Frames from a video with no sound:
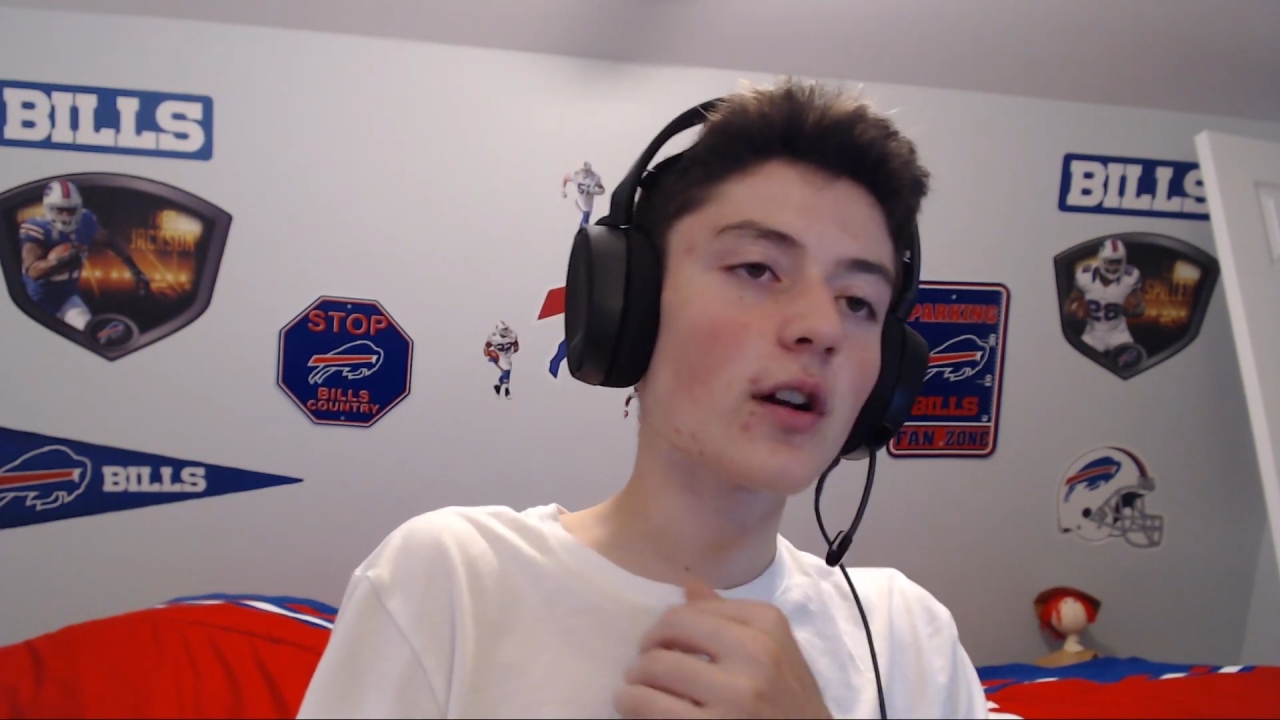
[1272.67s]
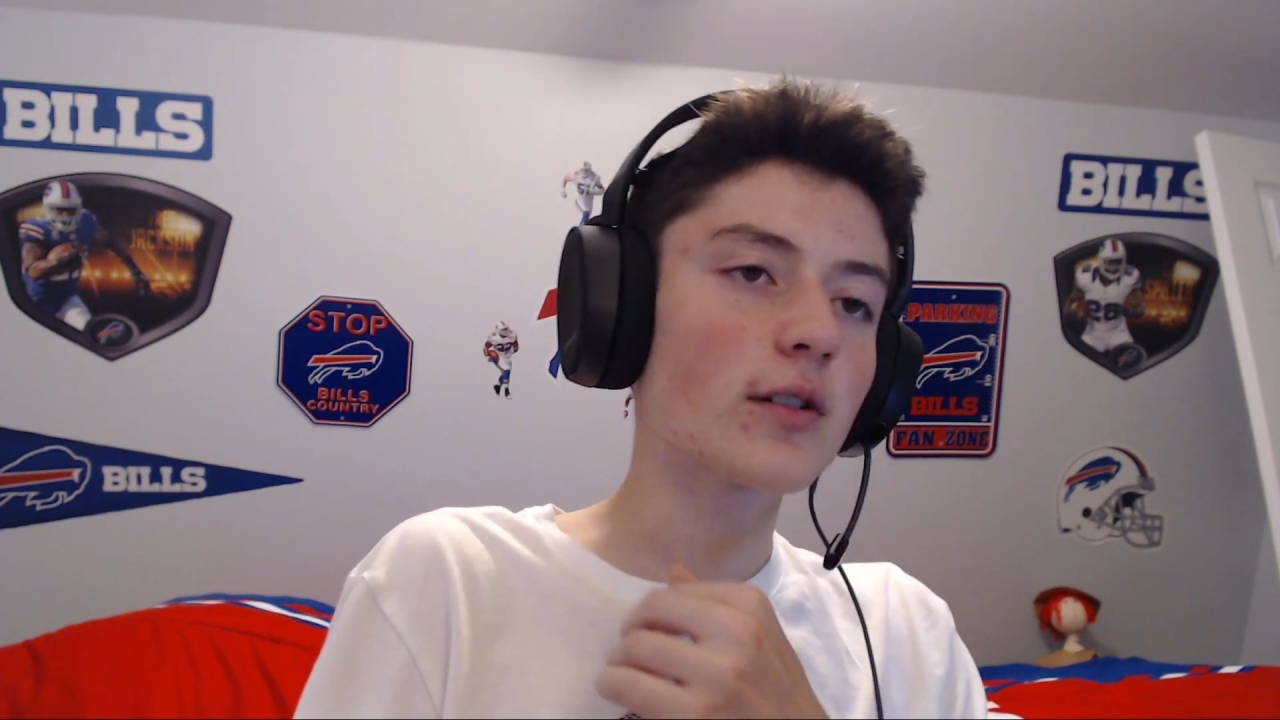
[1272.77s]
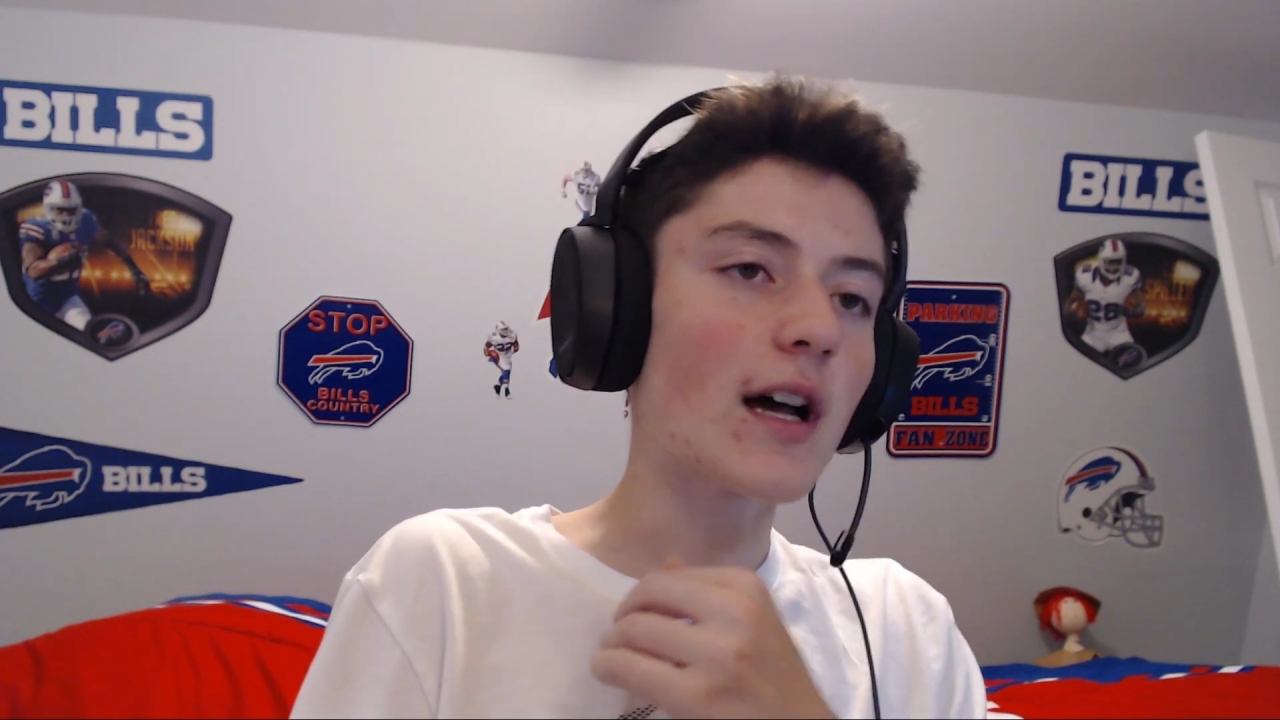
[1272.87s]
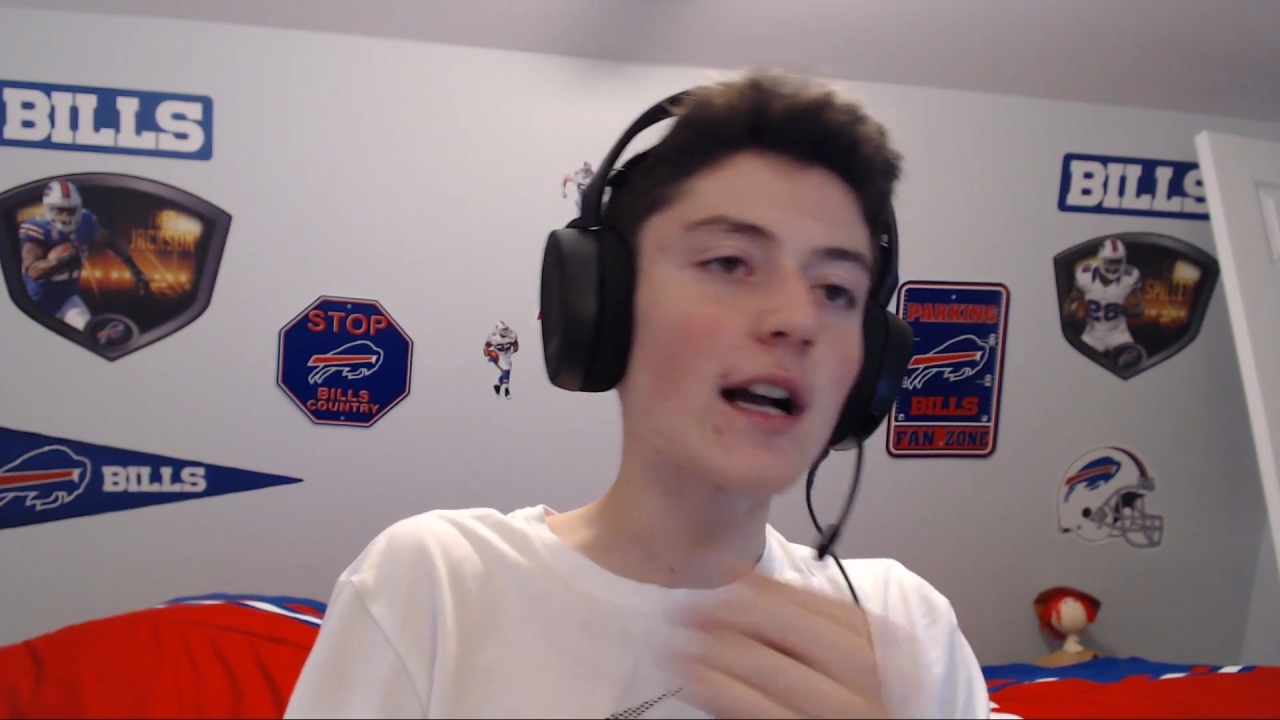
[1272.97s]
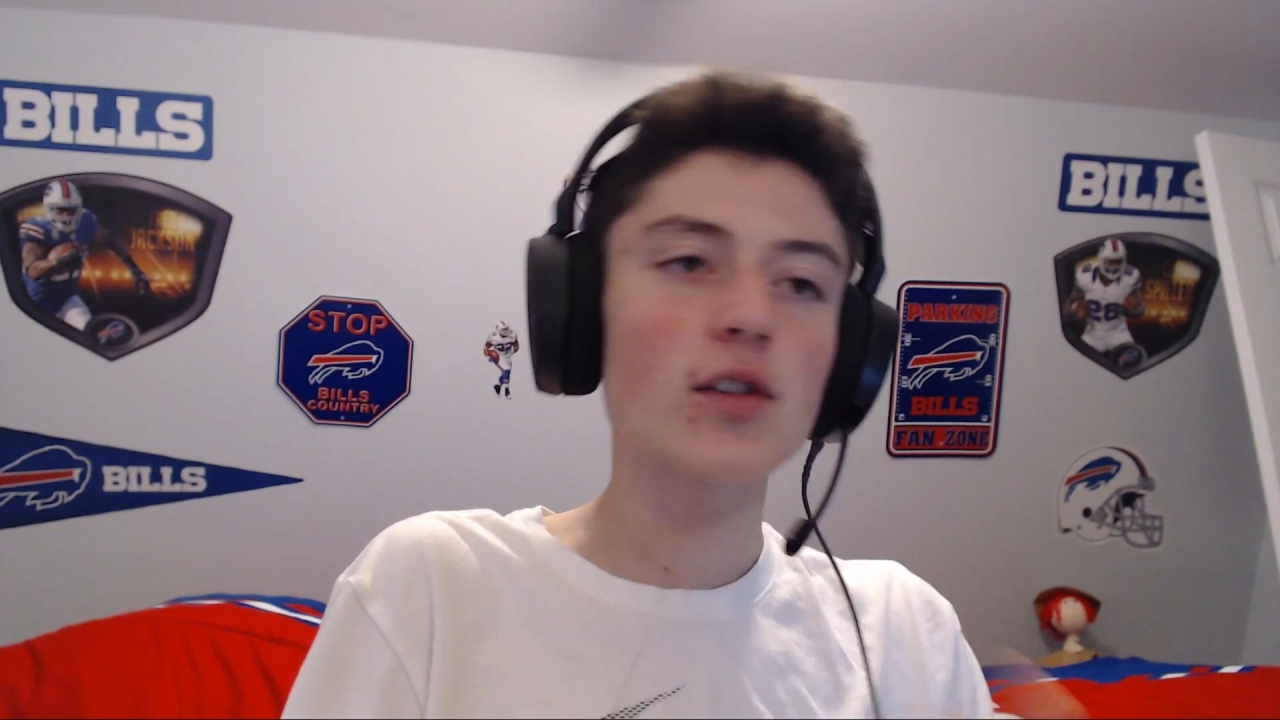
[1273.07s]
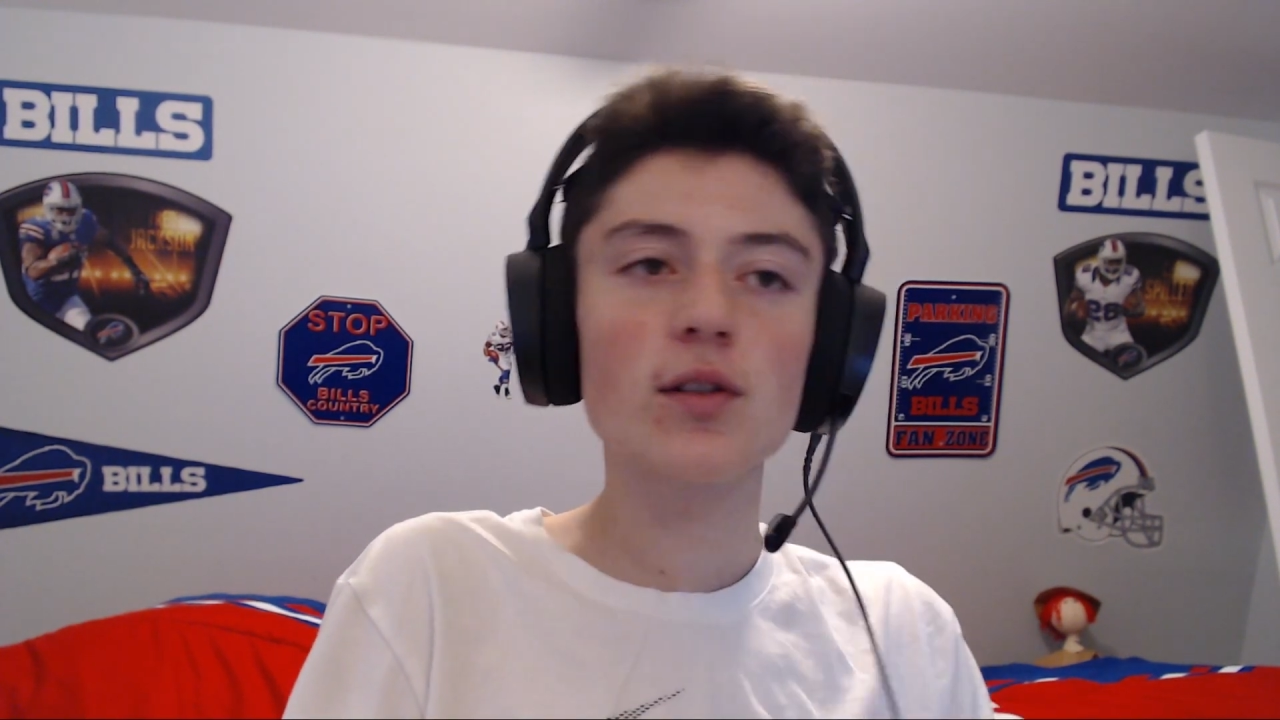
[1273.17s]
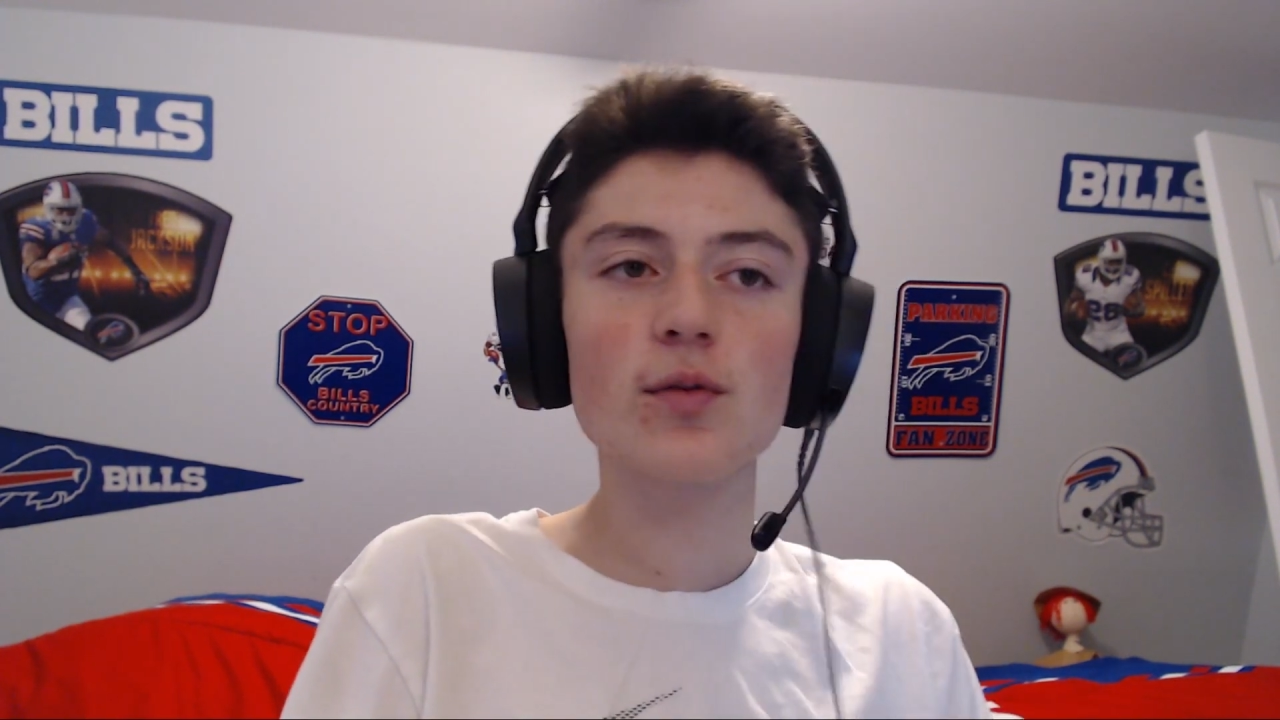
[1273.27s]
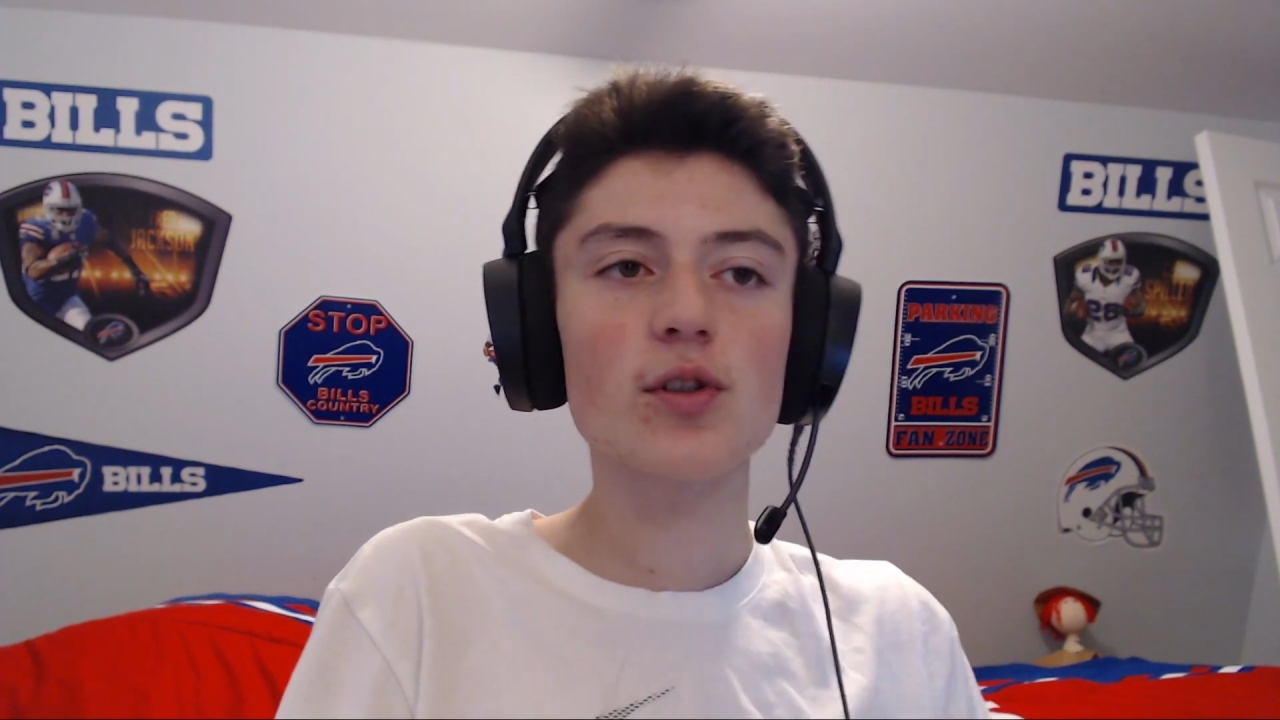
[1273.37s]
toxic to a